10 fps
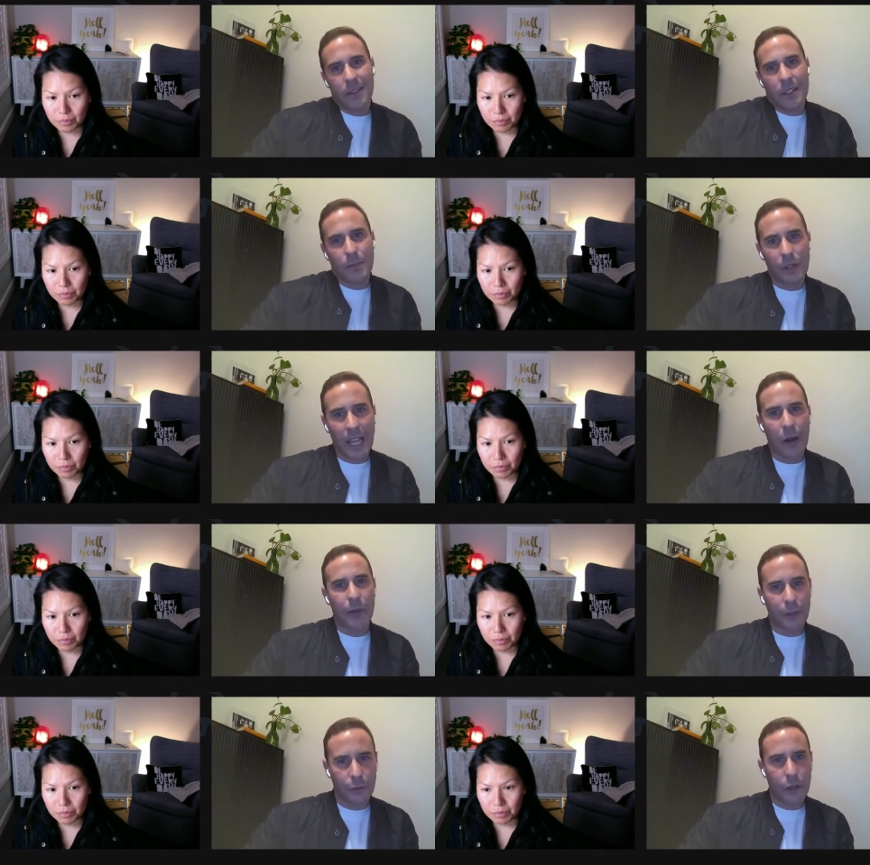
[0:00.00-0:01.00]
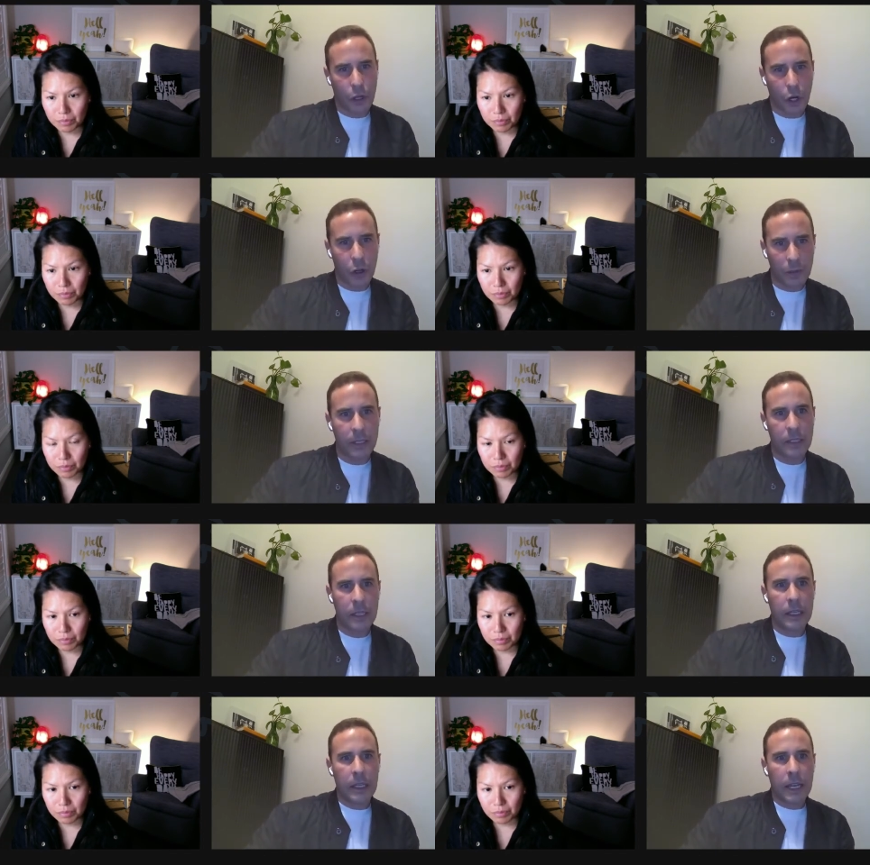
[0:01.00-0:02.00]
Speaker 1: I suppose, healthier for the economy.
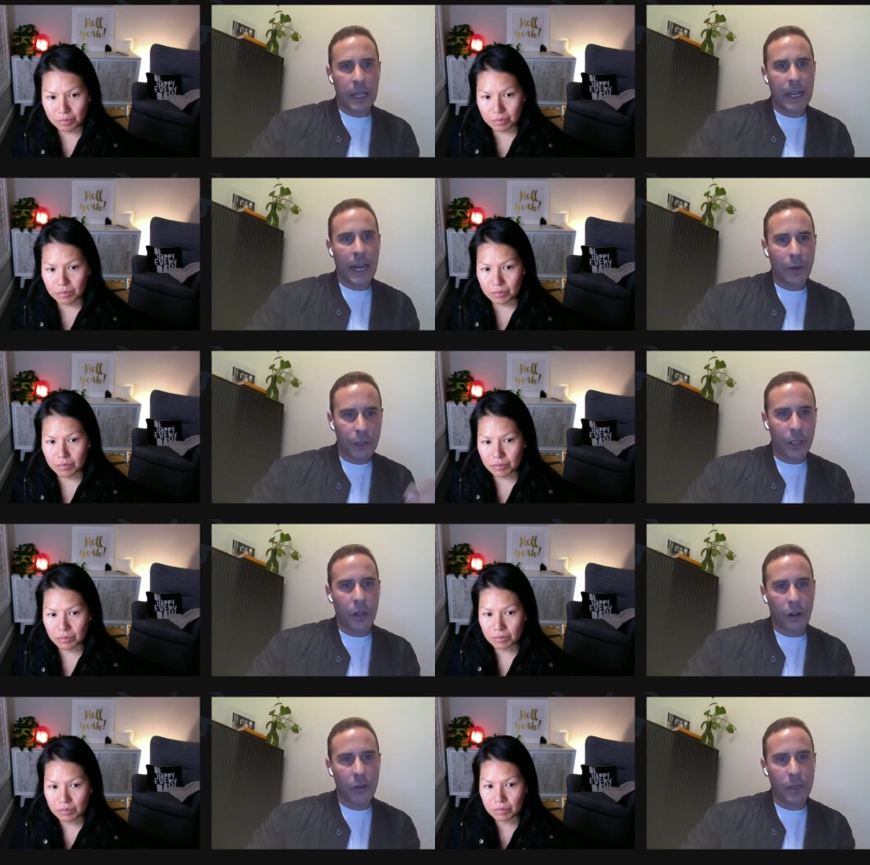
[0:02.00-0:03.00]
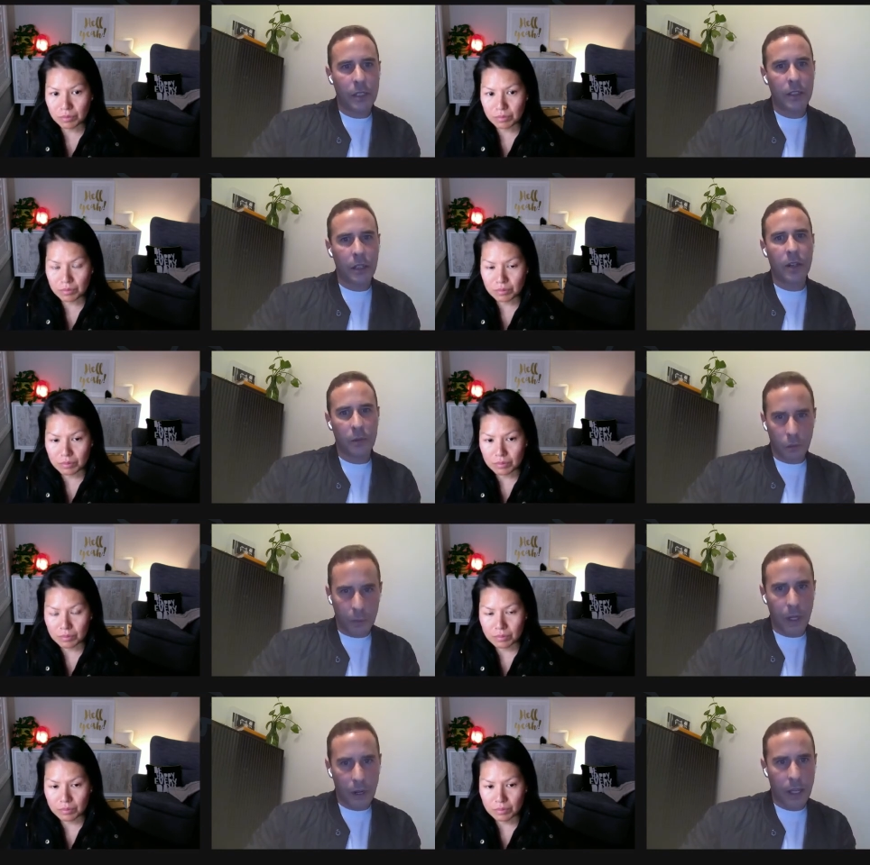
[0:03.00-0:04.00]
And a healthy economy
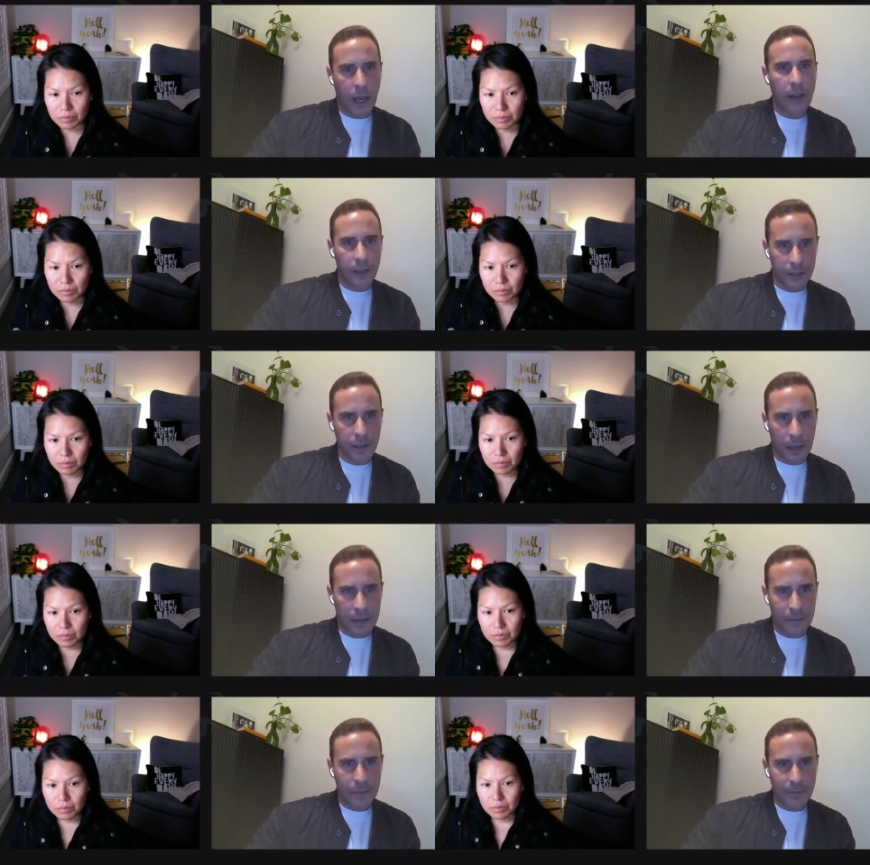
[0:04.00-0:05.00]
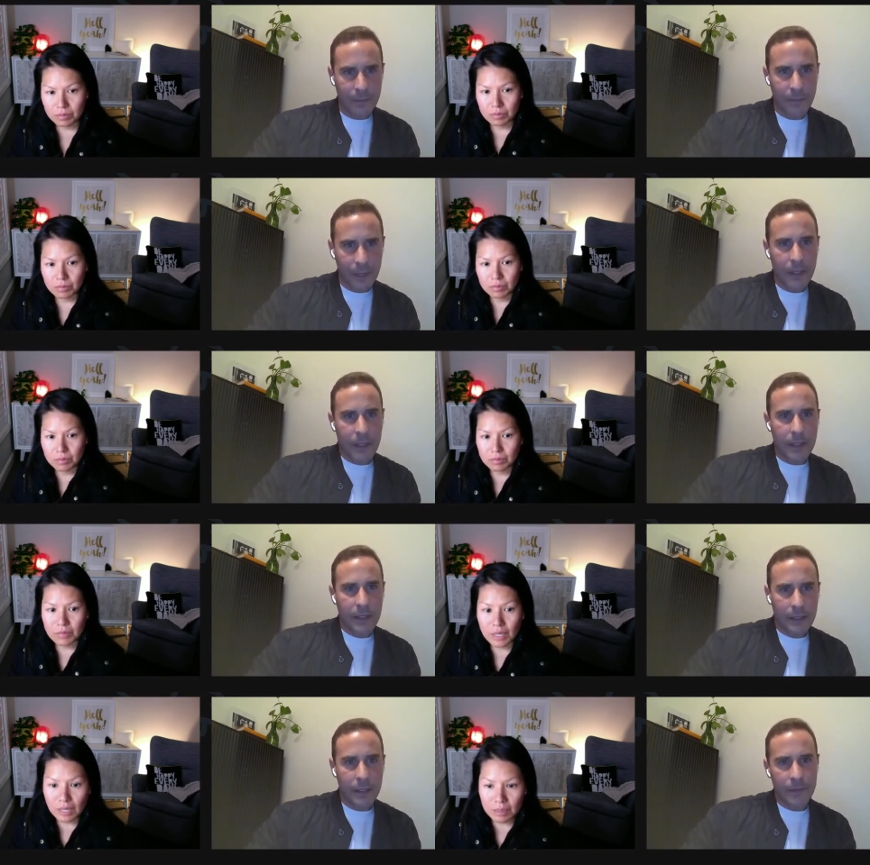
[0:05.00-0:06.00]
will be okay. Um,
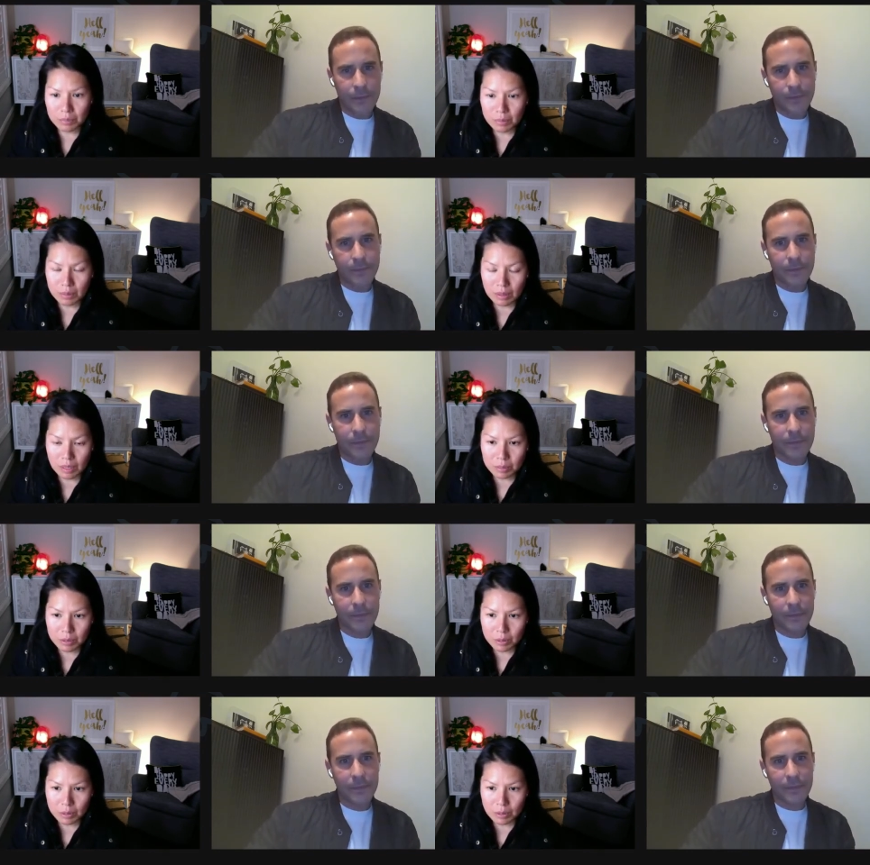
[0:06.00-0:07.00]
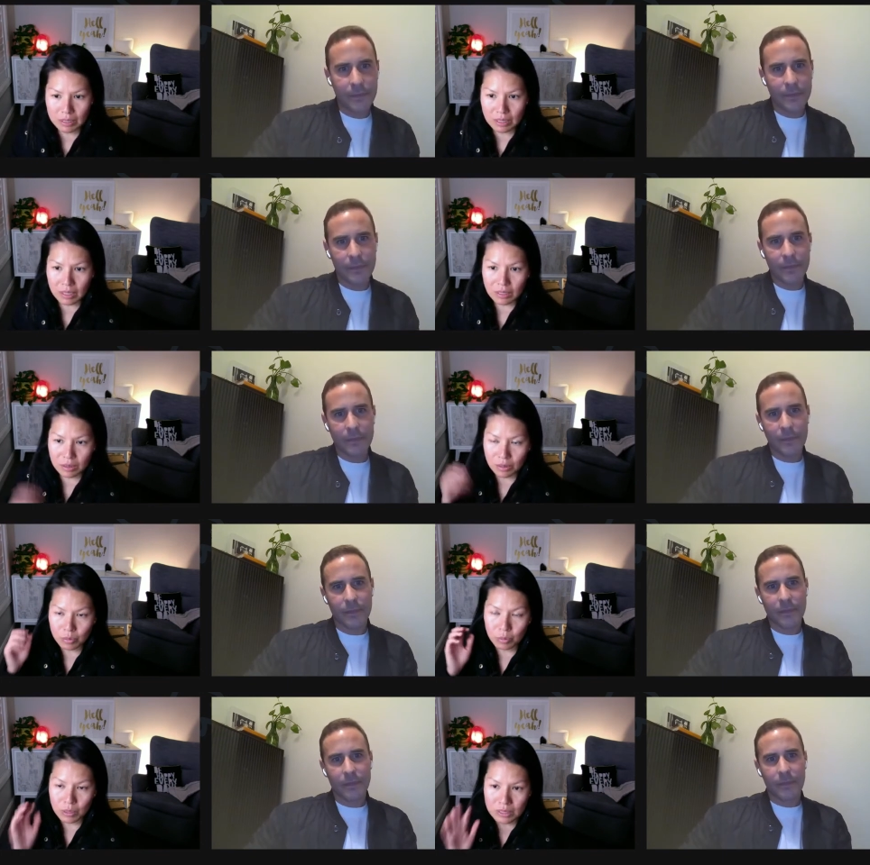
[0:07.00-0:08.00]
Speaker 2: yeah. yeah Absolutely.
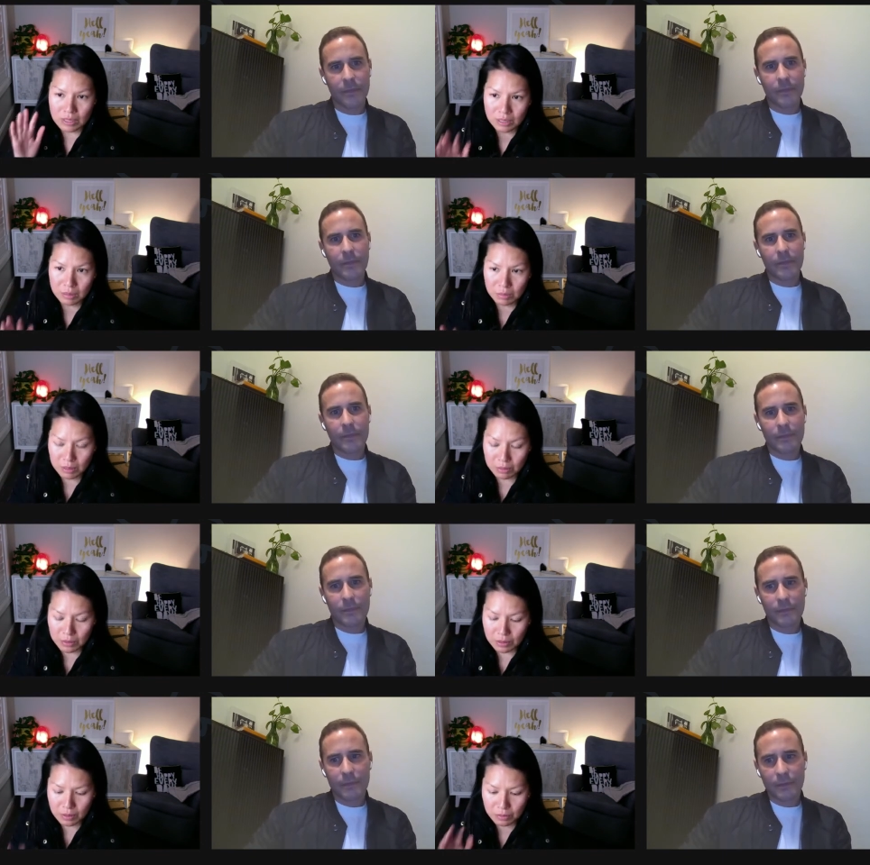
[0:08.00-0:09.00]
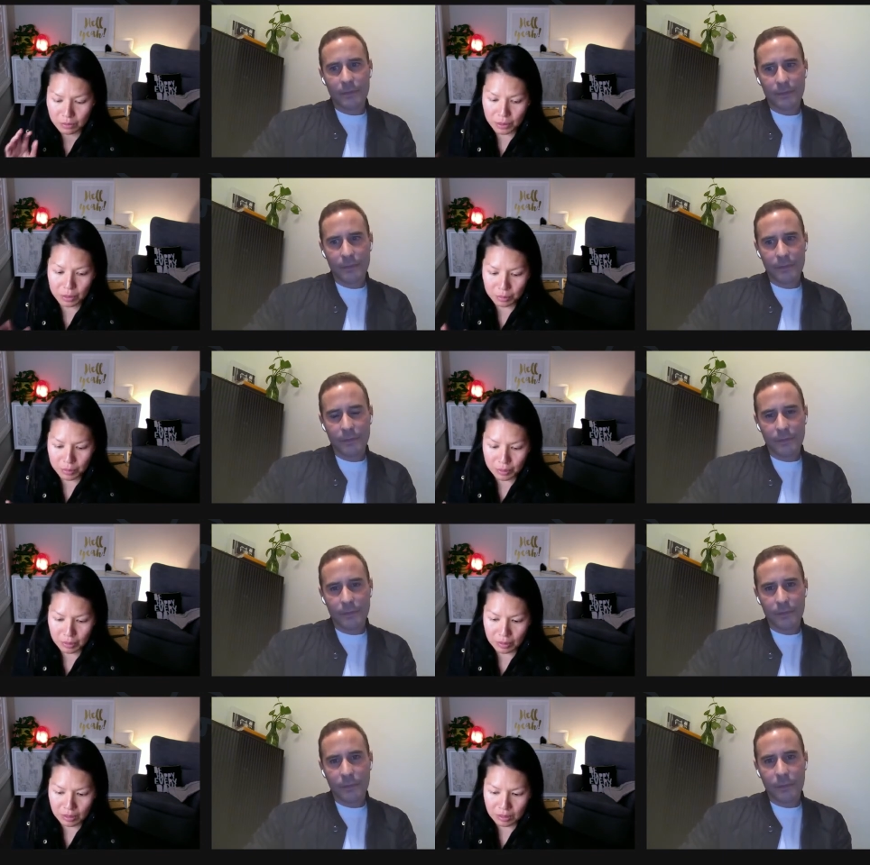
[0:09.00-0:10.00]
What does this mean for the
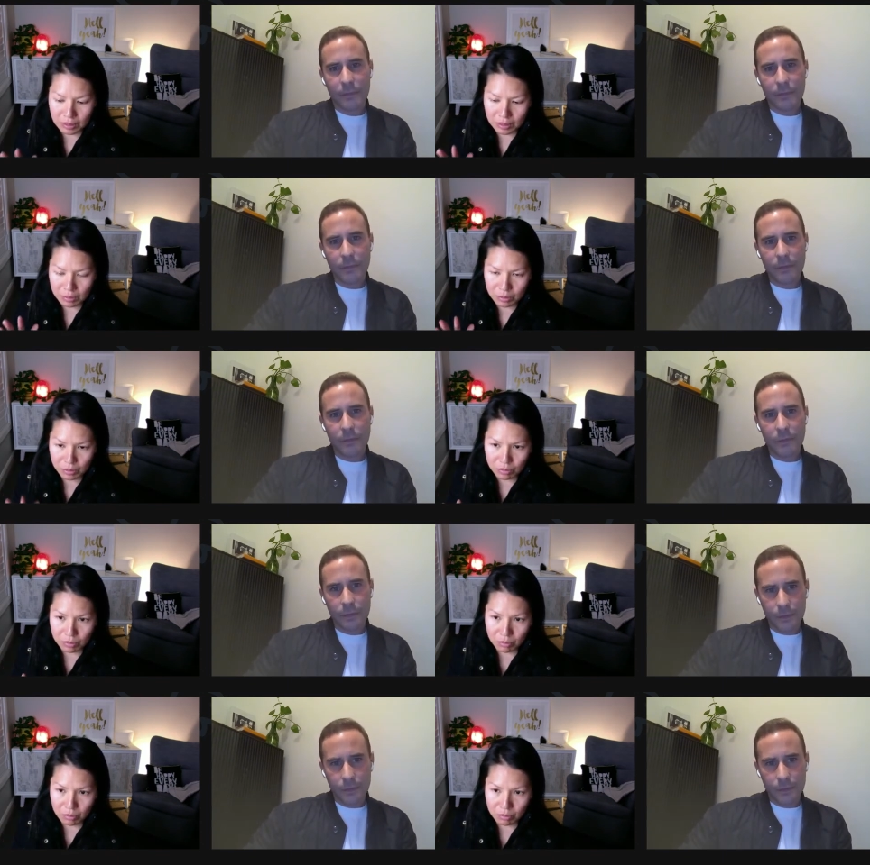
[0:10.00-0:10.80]
developer in terms of